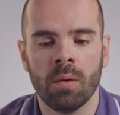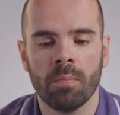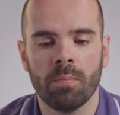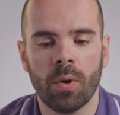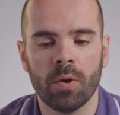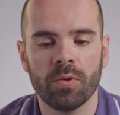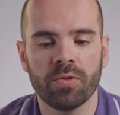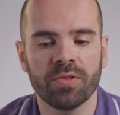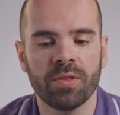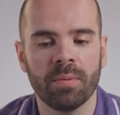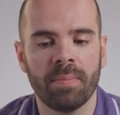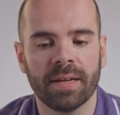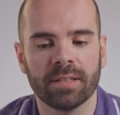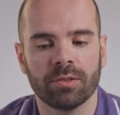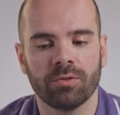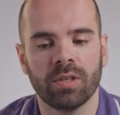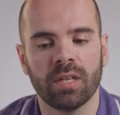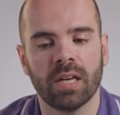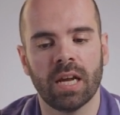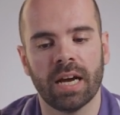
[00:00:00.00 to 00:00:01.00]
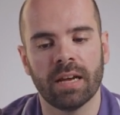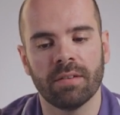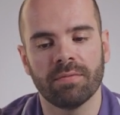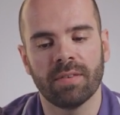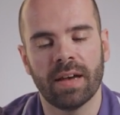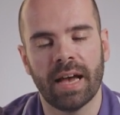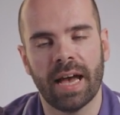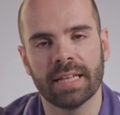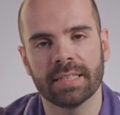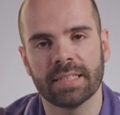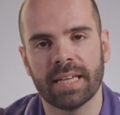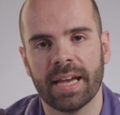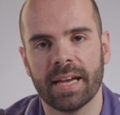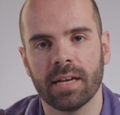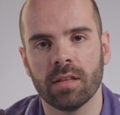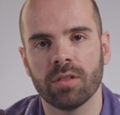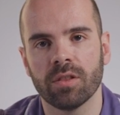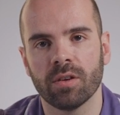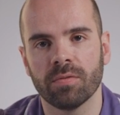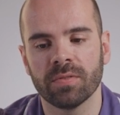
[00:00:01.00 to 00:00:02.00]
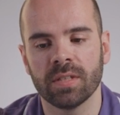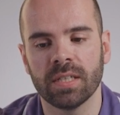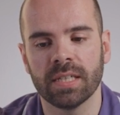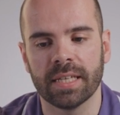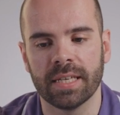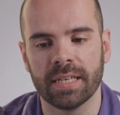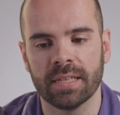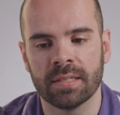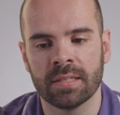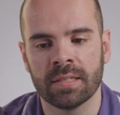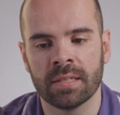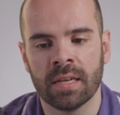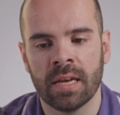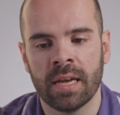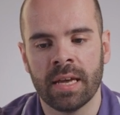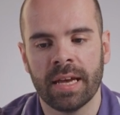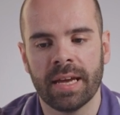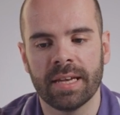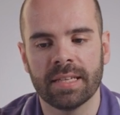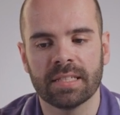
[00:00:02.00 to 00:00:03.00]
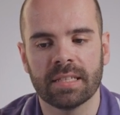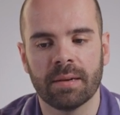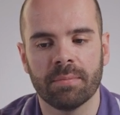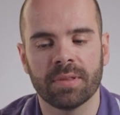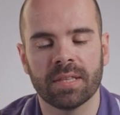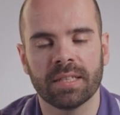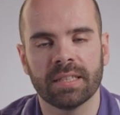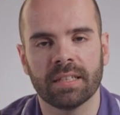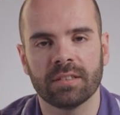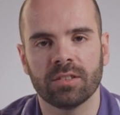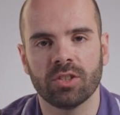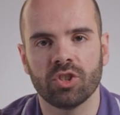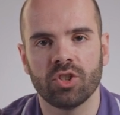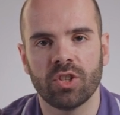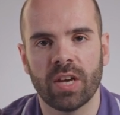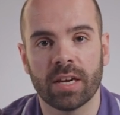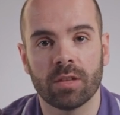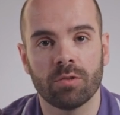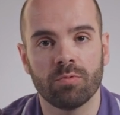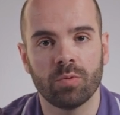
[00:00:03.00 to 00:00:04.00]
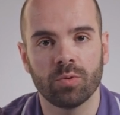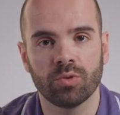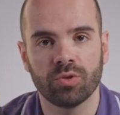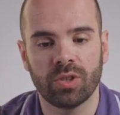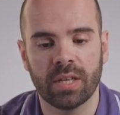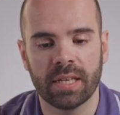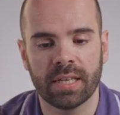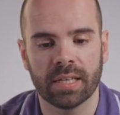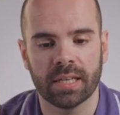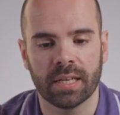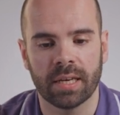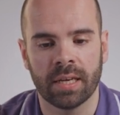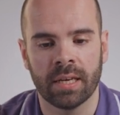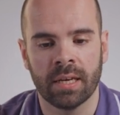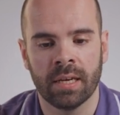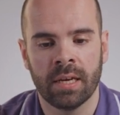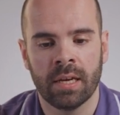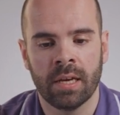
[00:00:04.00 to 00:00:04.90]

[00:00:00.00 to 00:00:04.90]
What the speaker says: Both the battery life and the health of the leads is something that is checked routinely,